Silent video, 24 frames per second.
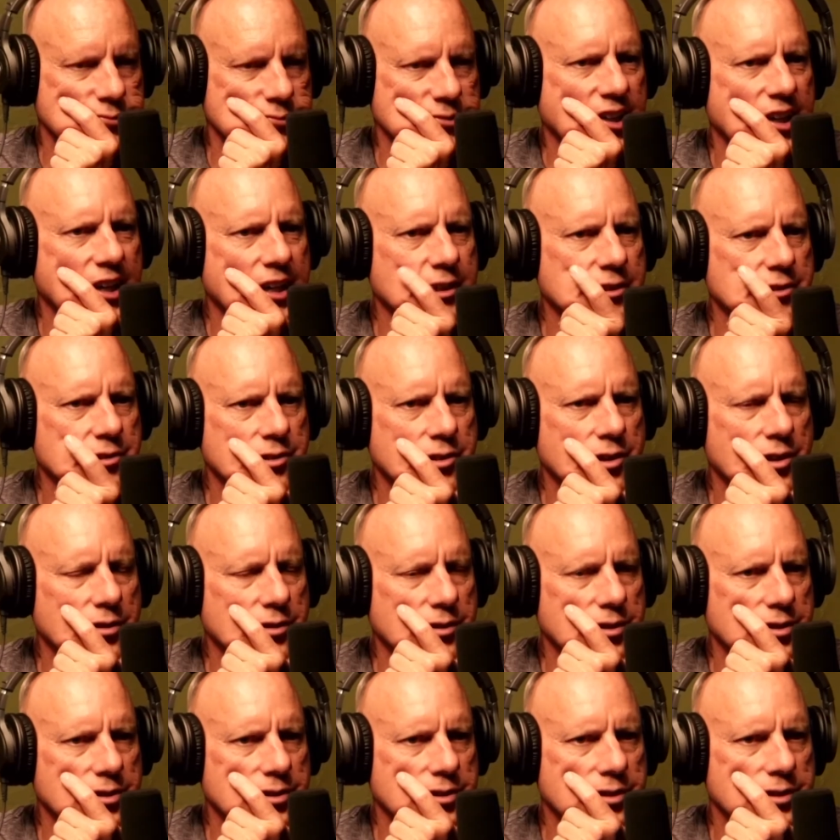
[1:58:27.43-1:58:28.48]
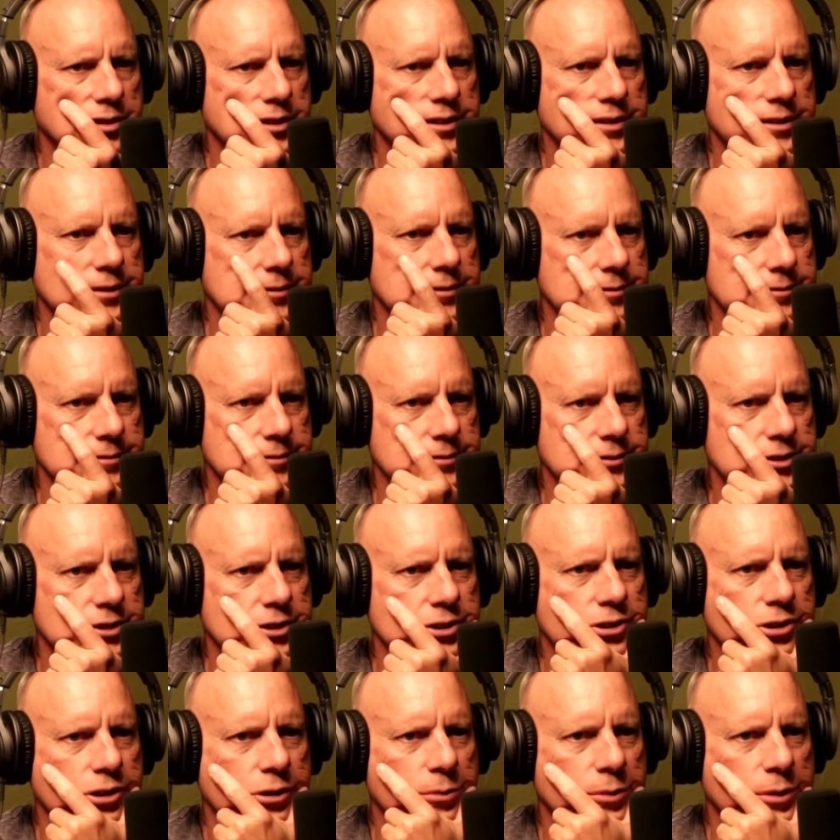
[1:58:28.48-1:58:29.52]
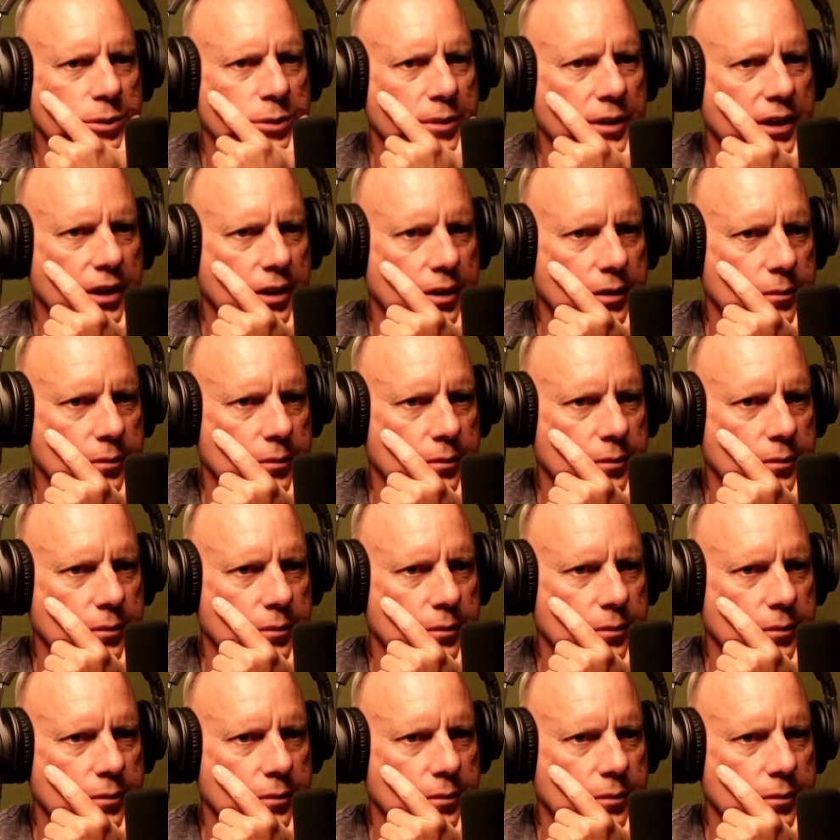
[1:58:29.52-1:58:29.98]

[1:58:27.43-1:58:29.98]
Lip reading: How'd you know this girl? You told me about it.